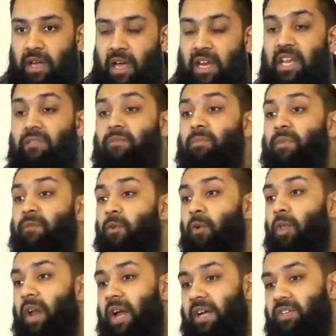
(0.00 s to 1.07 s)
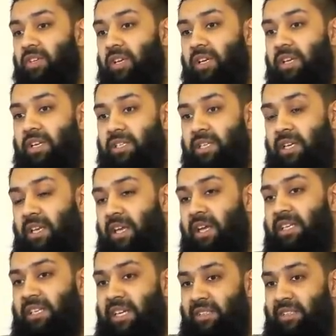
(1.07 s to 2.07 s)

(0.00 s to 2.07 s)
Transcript: And even before that, actually, he said, Here,